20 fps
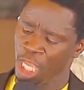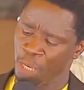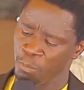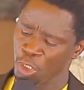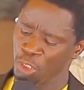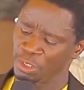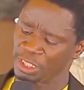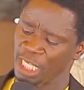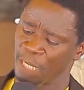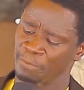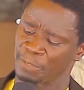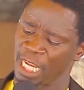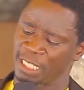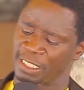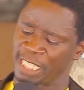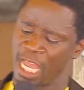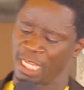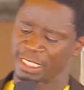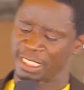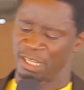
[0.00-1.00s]
Hebrews
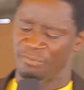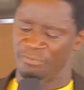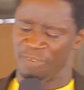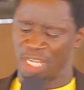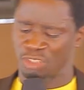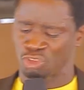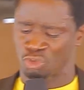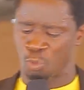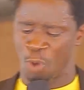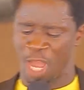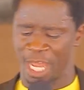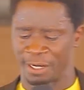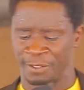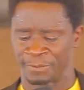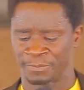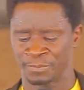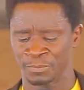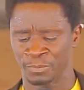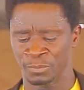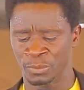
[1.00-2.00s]
chapter 13, verse 1.
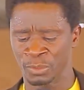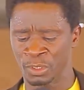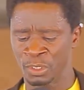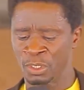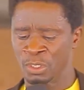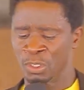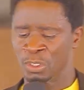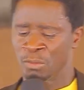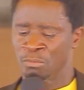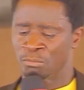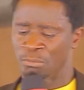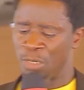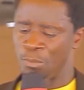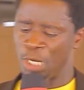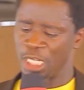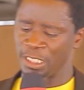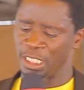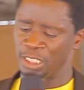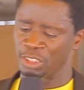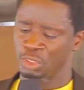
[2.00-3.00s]

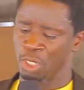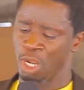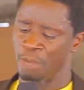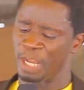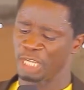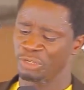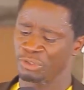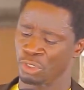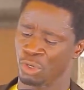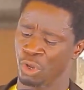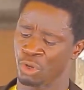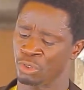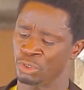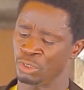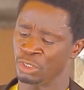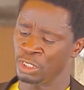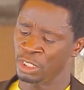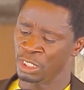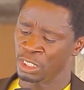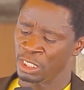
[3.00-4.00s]
Mama de Sabatro,
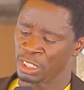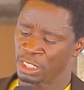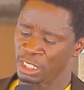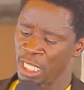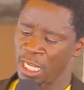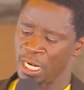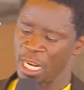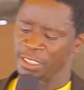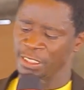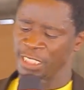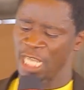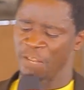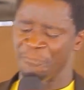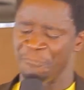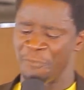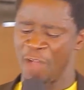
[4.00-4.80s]
Garantian